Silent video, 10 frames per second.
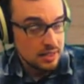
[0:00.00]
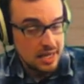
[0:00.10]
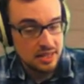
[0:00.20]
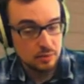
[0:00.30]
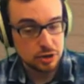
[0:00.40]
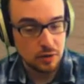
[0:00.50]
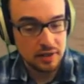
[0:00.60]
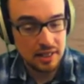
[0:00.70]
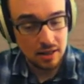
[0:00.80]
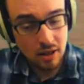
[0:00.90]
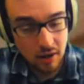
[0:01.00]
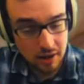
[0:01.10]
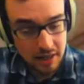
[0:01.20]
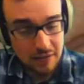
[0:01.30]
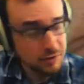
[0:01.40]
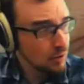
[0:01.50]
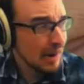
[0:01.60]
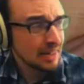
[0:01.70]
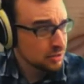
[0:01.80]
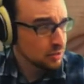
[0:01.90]
and then we're showing that, look, if you know
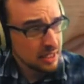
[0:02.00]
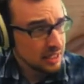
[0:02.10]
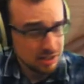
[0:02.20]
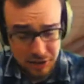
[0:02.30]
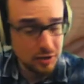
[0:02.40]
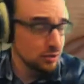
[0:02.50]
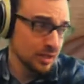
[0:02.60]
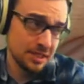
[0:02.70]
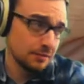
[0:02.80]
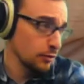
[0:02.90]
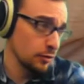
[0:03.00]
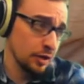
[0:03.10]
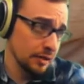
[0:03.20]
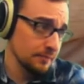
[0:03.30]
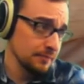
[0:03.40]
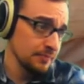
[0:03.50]
how to do this, you can do this for free.